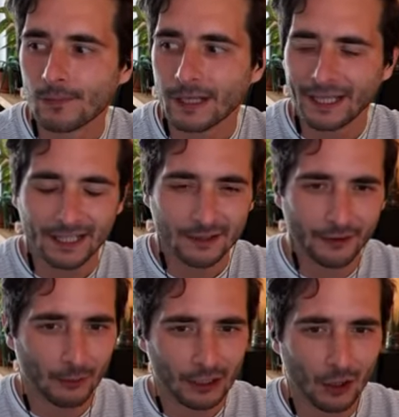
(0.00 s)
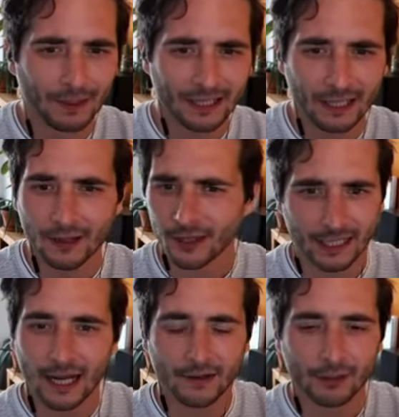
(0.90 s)
it is a very complicated thing.
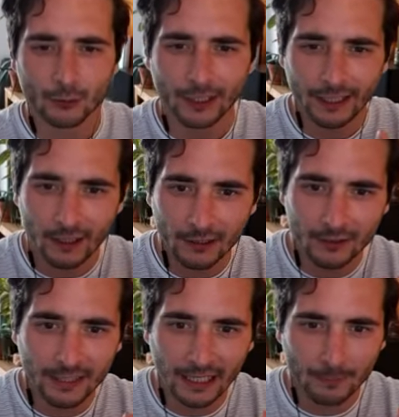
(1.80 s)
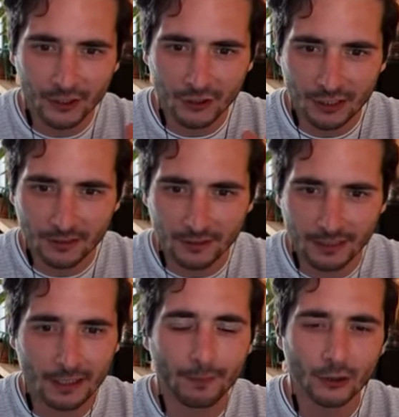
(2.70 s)
I haven't really got that much
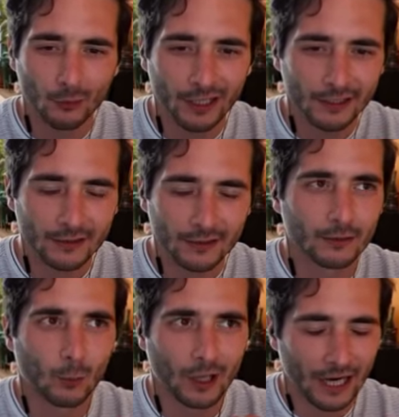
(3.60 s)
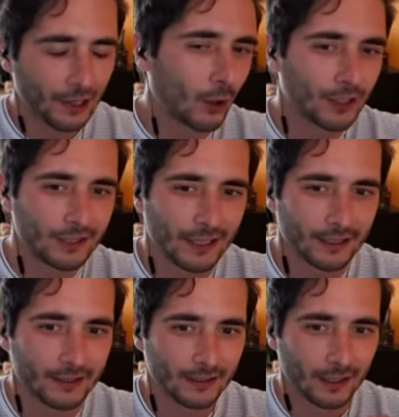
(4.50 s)
deep into it. What I know is that
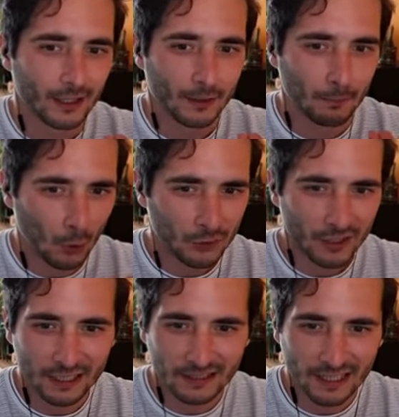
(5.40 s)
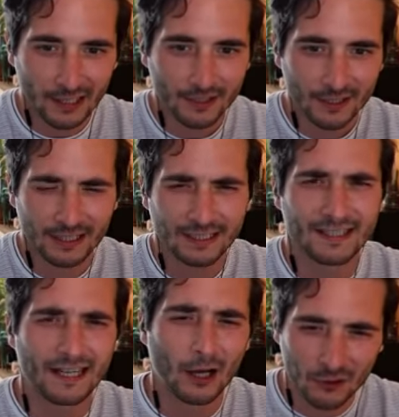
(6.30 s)
most of the times it
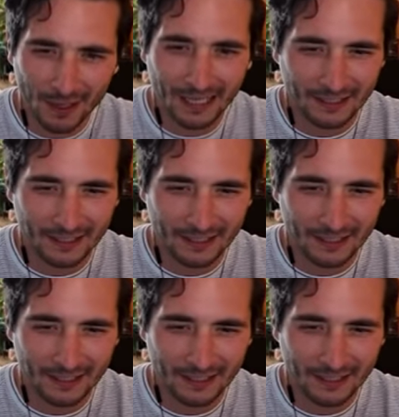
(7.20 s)
sounds bad.